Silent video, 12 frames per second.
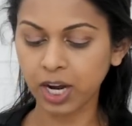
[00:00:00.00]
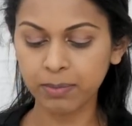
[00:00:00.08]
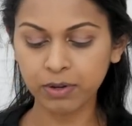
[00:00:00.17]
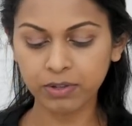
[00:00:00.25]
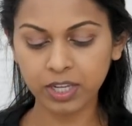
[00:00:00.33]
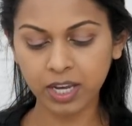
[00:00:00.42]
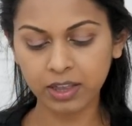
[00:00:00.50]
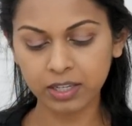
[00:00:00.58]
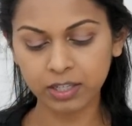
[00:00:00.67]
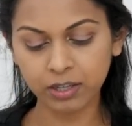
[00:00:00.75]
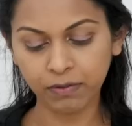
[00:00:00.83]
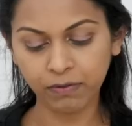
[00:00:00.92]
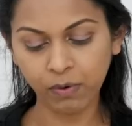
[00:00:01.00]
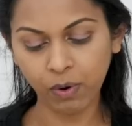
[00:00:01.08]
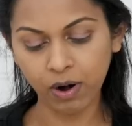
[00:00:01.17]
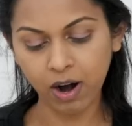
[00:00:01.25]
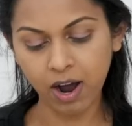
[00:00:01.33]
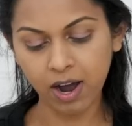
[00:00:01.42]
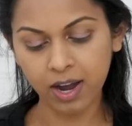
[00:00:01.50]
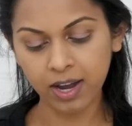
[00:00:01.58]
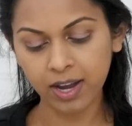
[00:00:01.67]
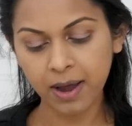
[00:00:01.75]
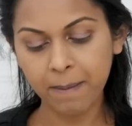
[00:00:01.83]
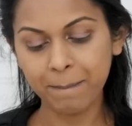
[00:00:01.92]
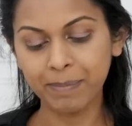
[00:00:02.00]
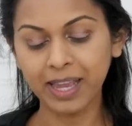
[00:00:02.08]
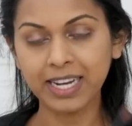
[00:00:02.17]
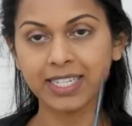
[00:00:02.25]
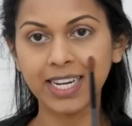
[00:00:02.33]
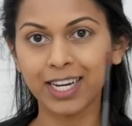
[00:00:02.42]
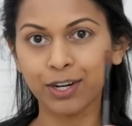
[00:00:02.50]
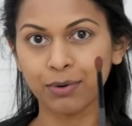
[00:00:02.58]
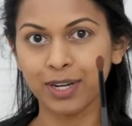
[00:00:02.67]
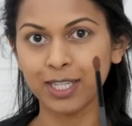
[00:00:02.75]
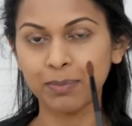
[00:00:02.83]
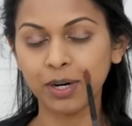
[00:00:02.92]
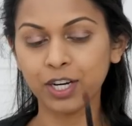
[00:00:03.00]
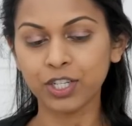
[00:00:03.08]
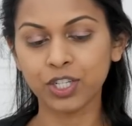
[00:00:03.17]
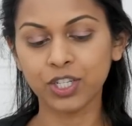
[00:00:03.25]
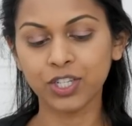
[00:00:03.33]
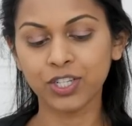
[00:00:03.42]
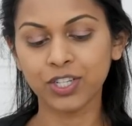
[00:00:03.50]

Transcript: I'm using this Sephora blending crease brush.